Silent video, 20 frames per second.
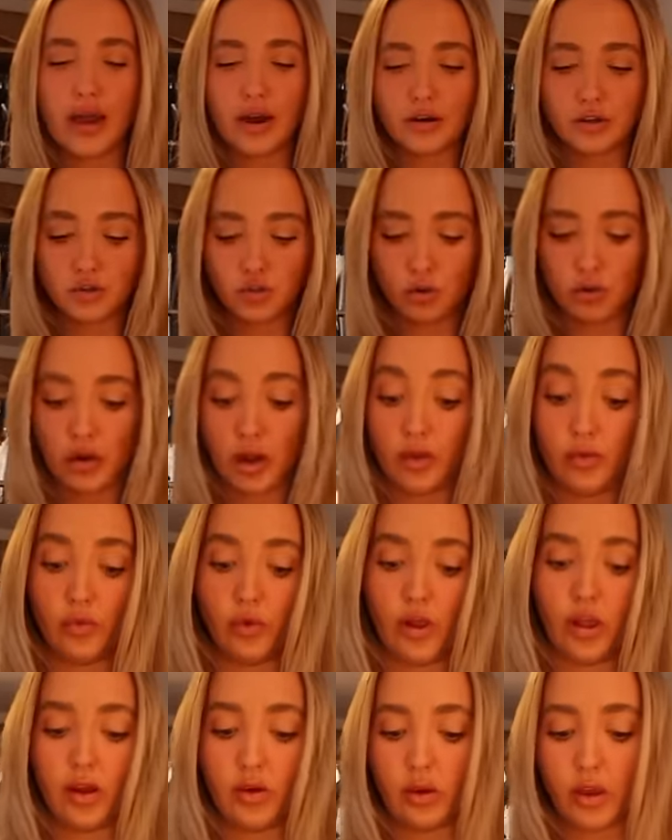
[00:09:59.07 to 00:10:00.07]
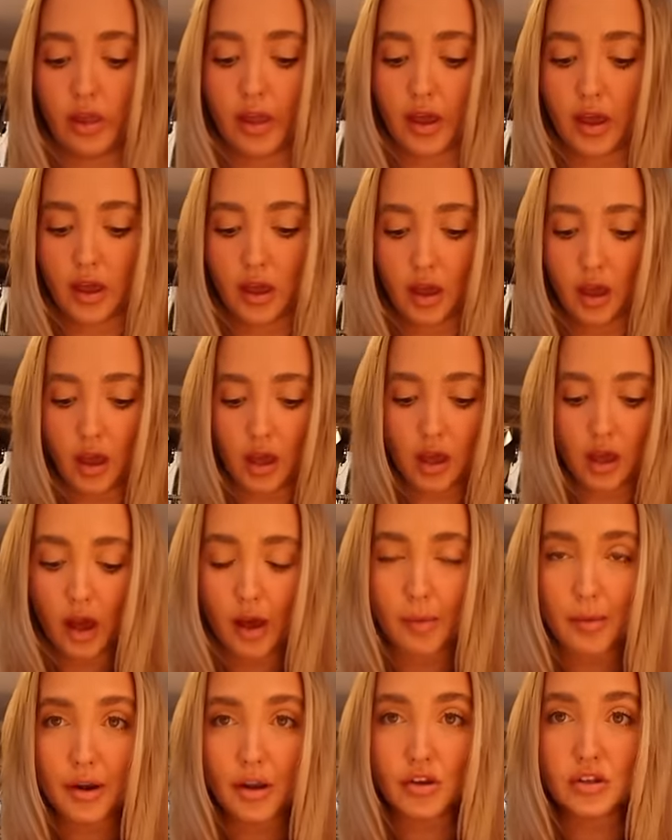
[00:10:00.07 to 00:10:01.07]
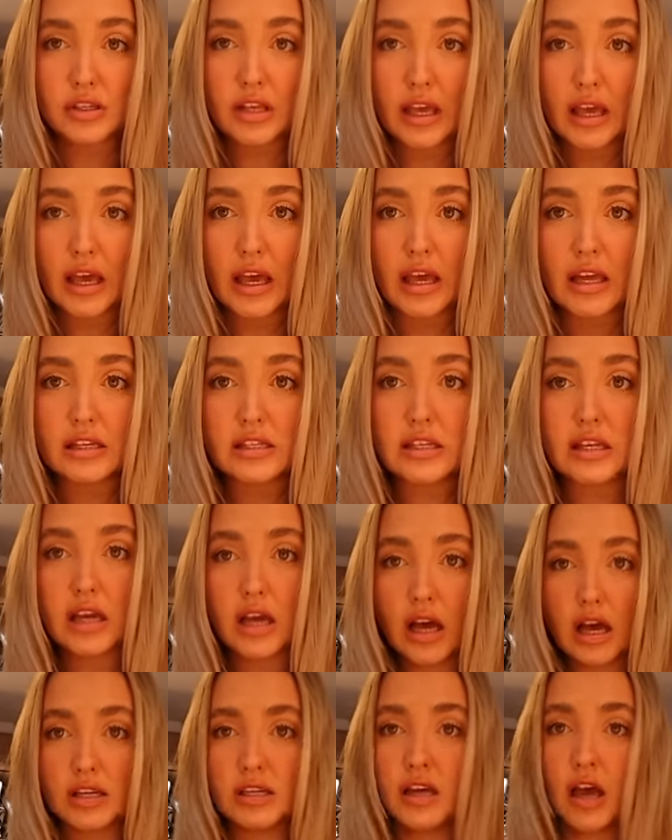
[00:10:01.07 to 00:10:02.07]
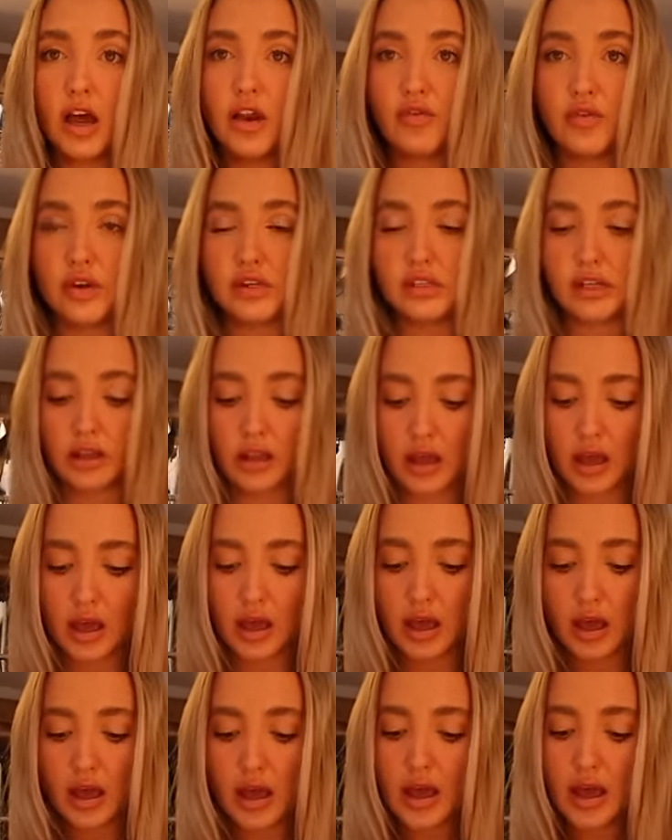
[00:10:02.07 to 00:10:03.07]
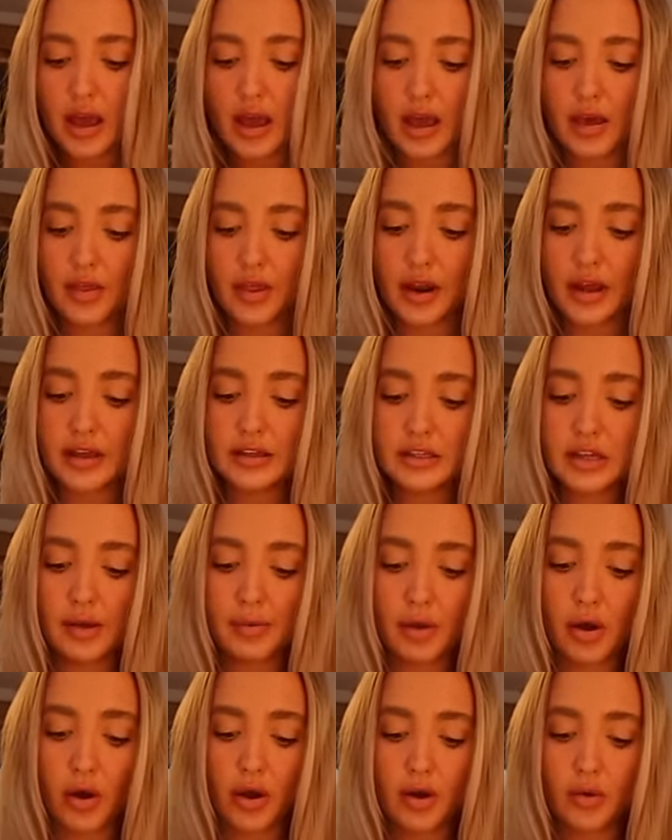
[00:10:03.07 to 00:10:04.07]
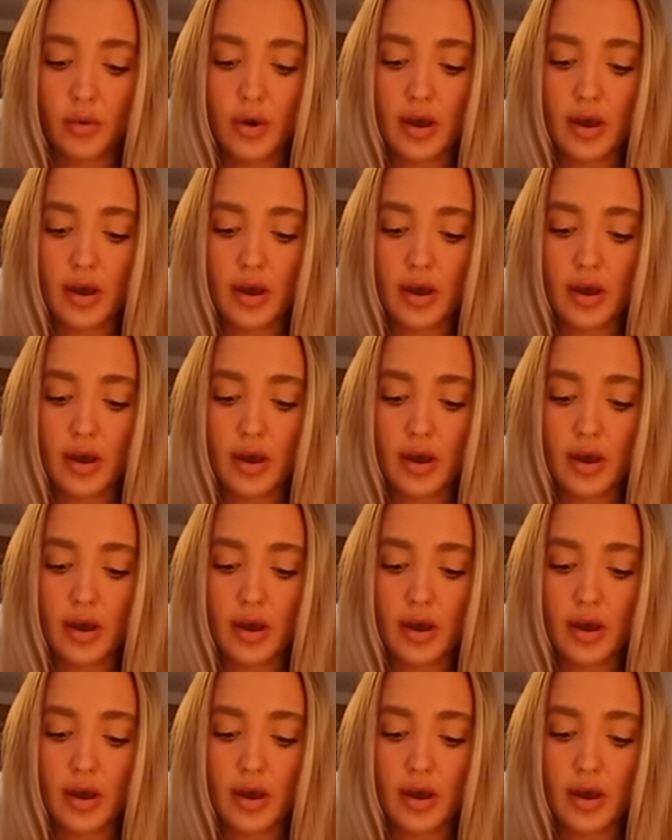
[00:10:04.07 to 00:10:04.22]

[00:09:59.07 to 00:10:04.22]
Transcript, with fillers: hair tool. I really, really like it. I've been using it a ton recently. And then I ended up going